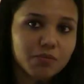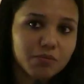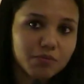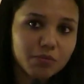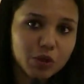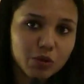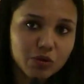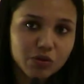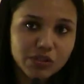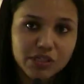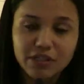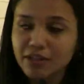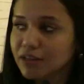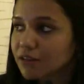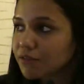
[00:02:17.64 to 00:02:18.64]

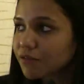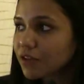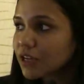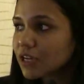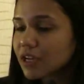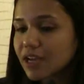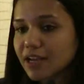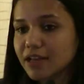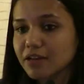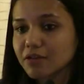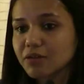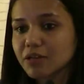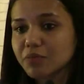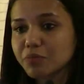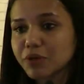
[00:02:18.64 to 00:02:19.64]
mucosal delivery, and
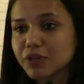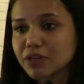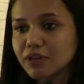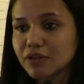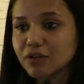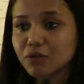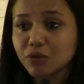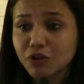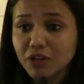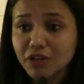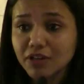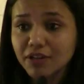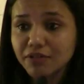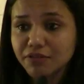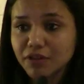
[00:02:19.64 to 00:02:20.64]
in particular oral
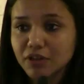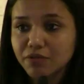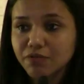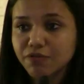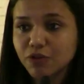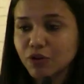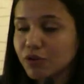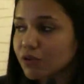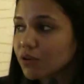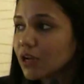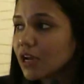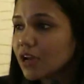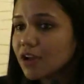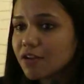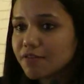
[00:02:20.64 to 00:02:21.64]
delivery for
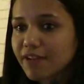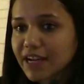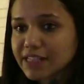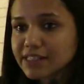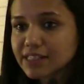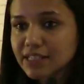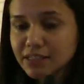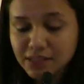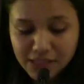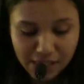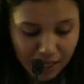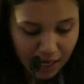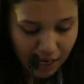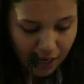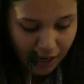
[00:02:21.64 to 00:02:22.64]
vaccines.
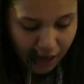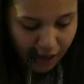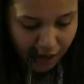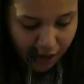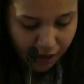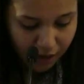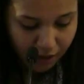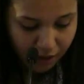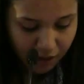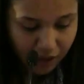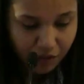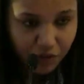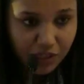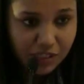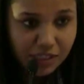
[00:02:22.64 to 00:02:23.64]

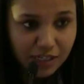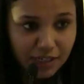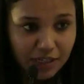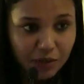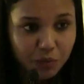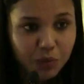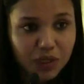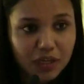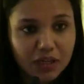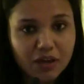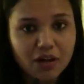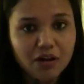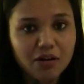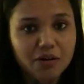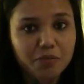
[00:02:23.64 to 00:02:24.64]
Interestingly, we
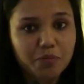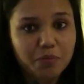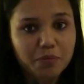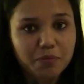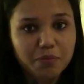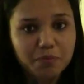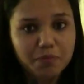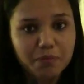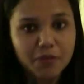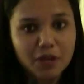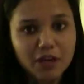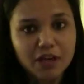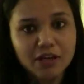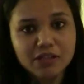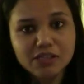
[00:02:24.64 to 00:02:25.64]
are
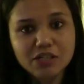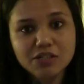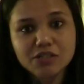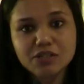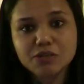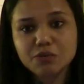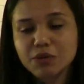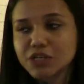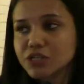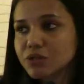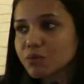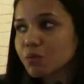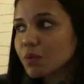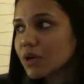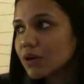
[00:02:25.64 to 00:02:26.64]
in such a
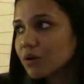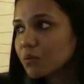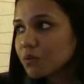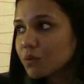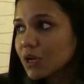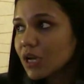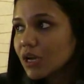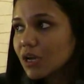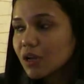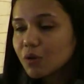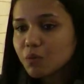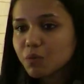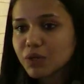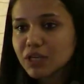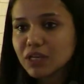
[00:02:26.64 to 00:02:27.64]
situation where
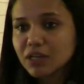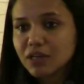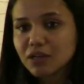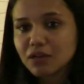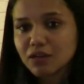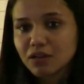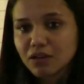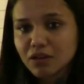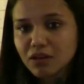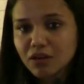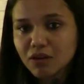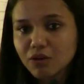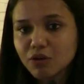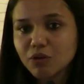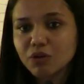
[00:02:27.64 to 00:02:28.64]
we
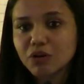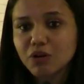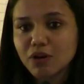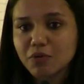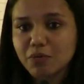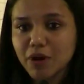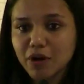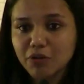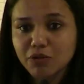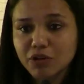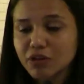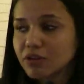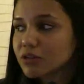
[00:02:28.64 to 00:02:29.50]
know a lot about